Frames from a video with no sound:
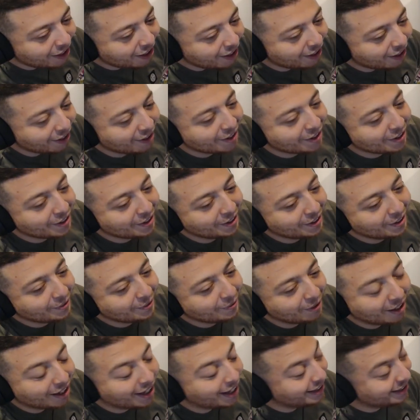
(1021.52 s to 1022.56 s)
I
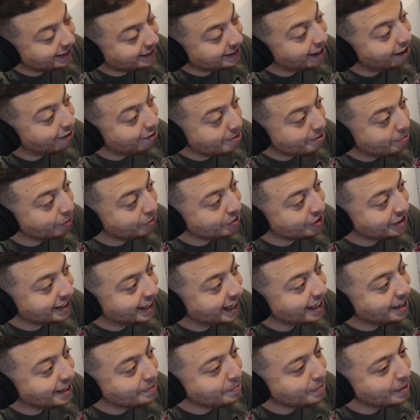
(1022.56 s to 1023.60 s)
had this Harry Potter
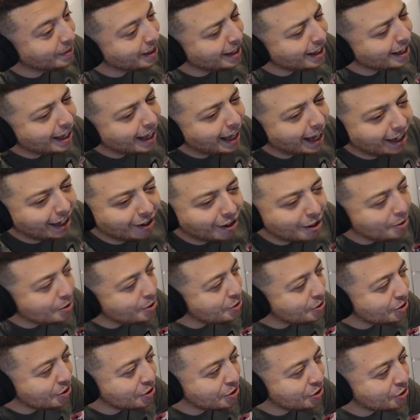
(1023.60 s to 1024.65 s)
game, and I
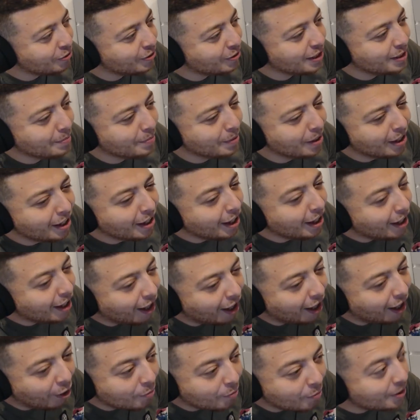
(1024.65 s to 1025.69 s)
used to scream,
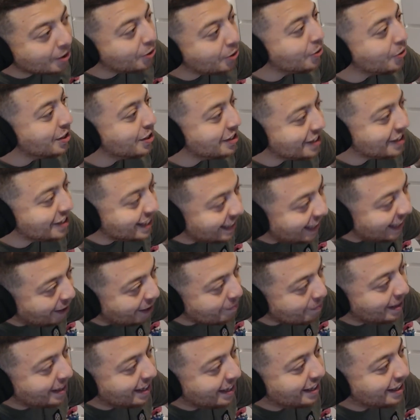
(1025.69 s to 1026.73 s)
"Oh my God, he's gonna
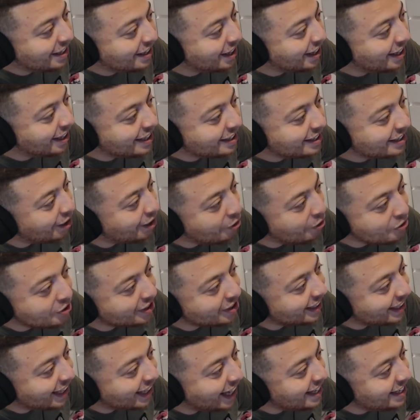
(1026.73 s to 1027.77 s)
get me! I need to go to
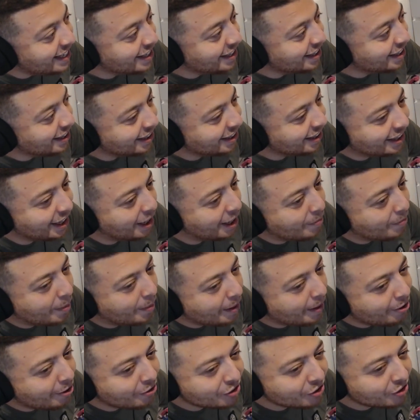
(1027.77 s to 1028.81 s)
the gate." And my
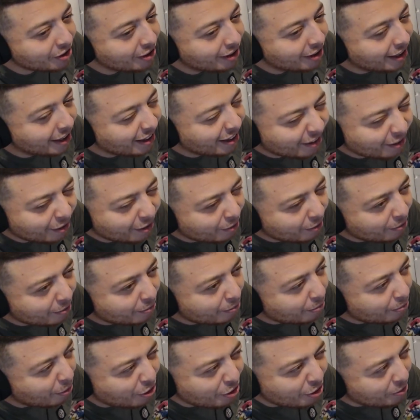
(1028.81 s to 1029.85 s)
parents were like,
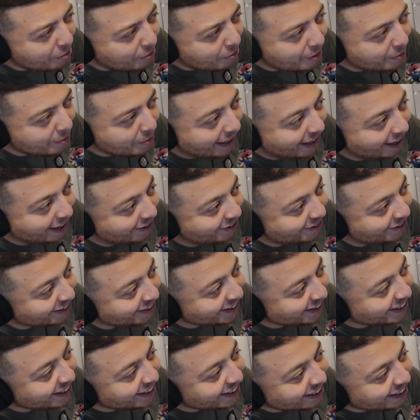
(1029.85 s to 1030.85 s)
"What are you on about?